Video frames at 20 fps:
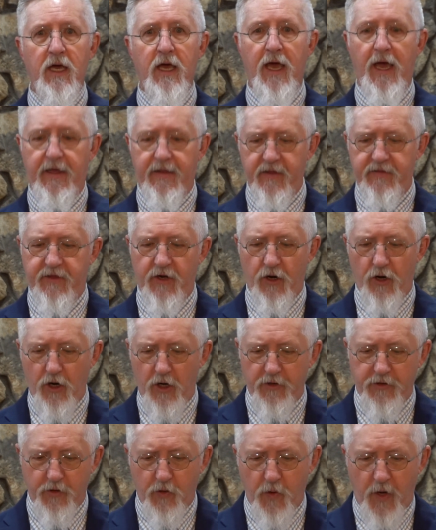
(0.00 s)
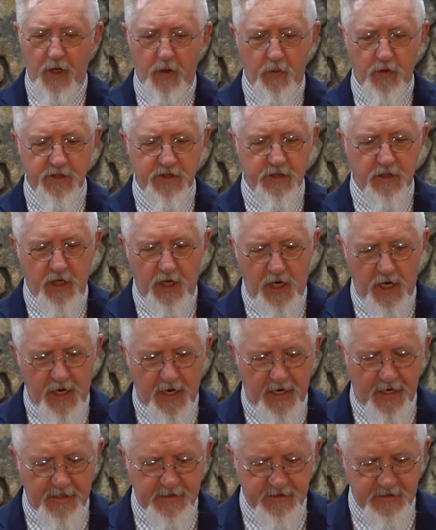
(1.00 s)
and that the earthquake was
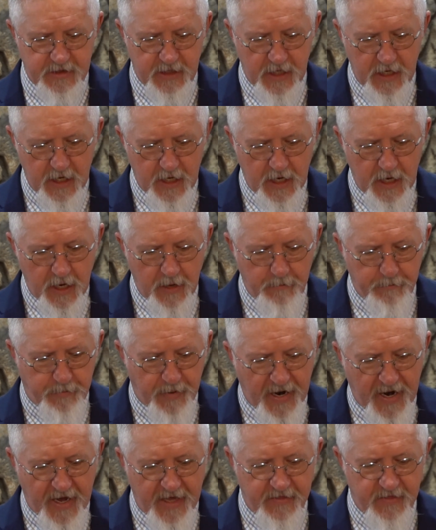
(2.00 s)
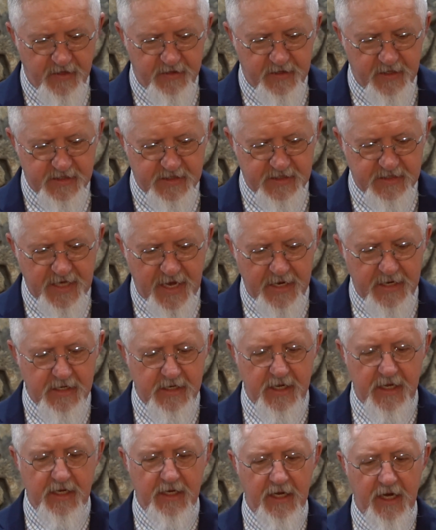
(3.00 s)
caused by the
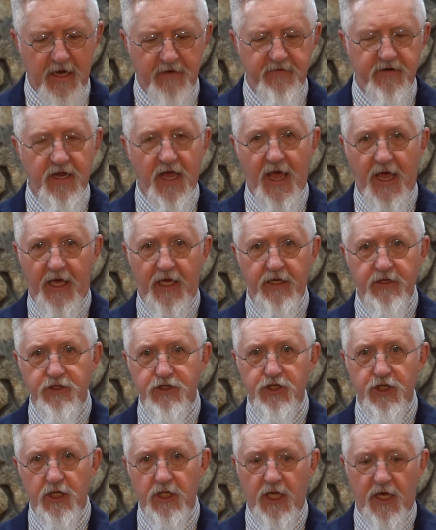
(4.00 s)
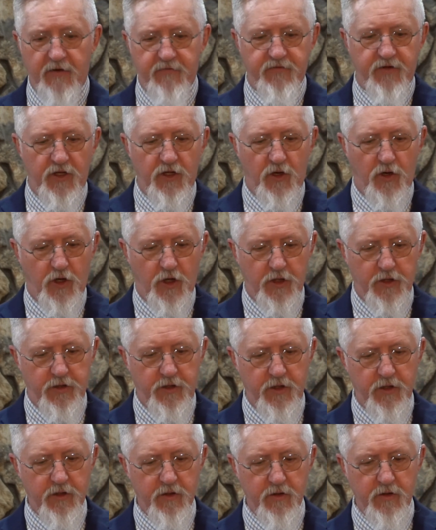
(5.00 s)
descending of an angel of the
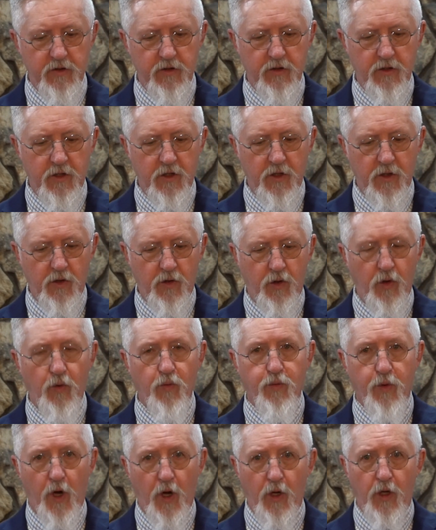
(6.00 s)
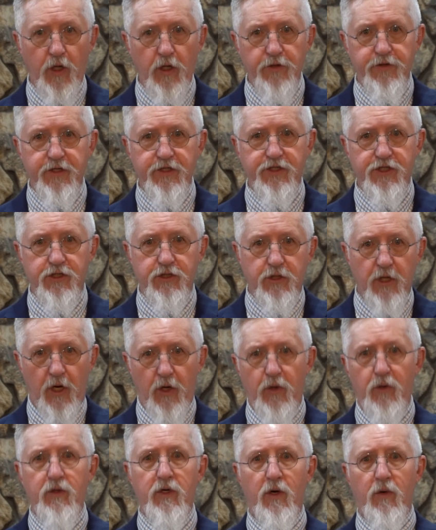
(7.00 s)
Lord who rolled the
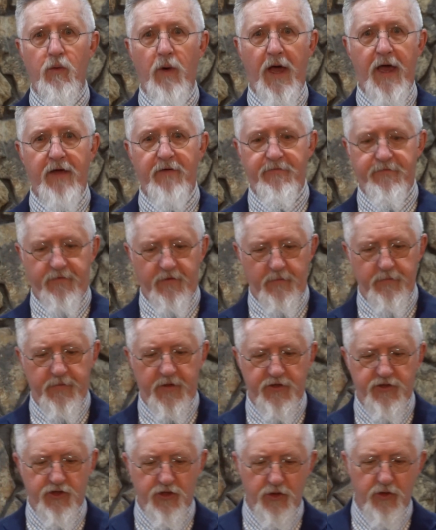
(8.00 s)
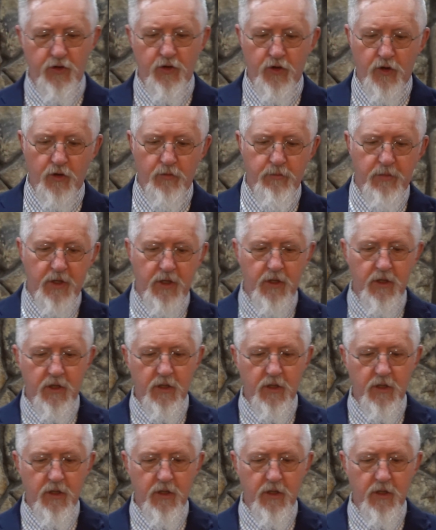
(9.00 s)
stone away from the tomb